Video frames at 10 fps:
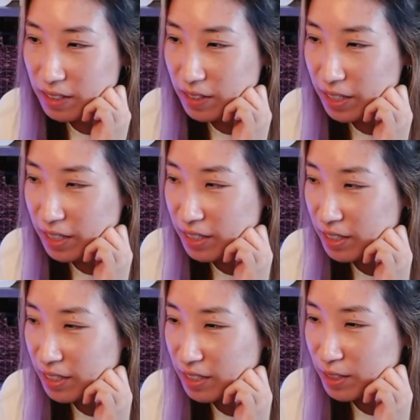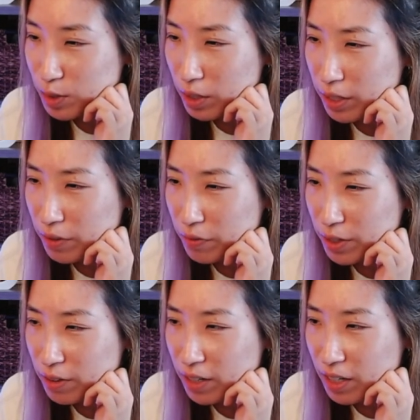like, trying to
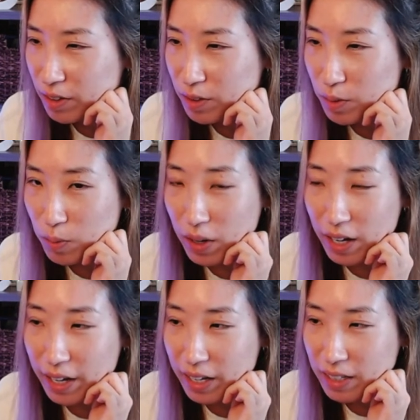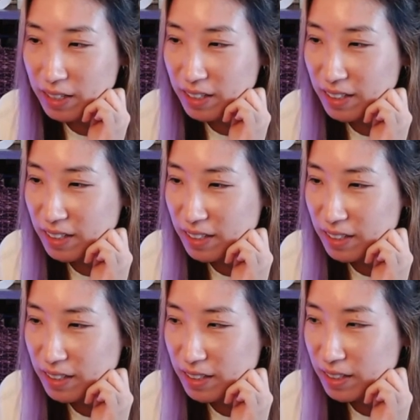figure out why
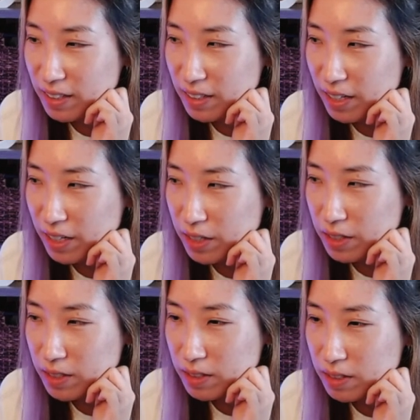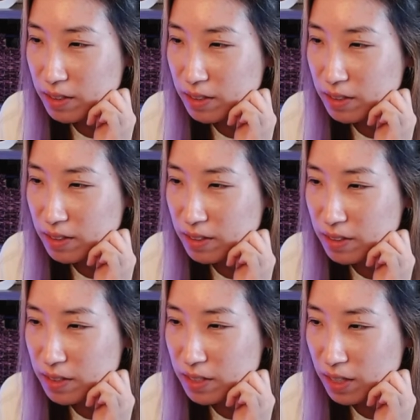I couldn't
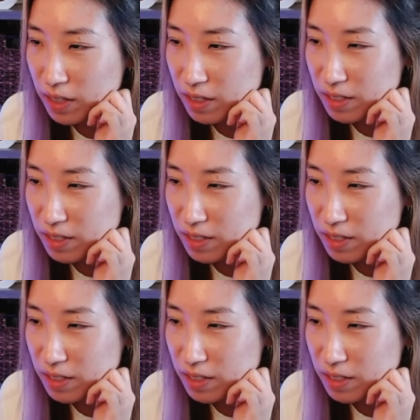see